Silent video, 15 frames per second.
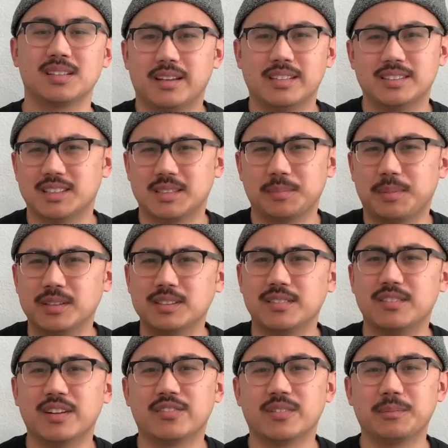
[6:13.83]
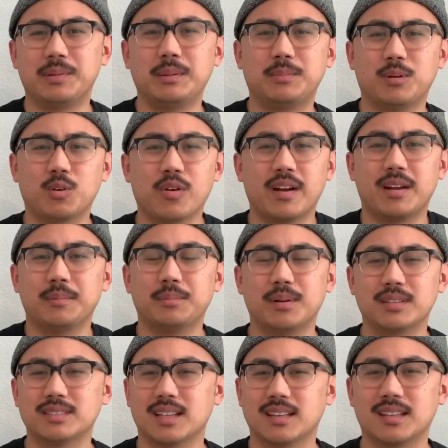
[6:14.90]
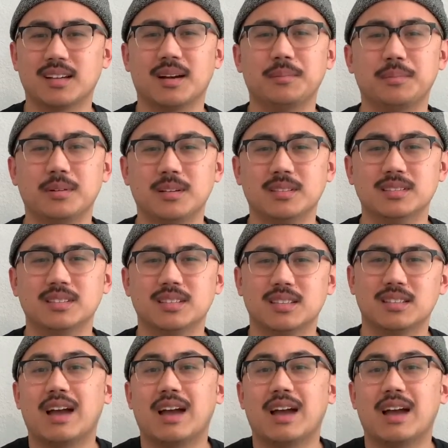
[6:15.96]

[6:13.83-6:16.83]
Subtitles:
It's just a bunch of different people grading books at the companies.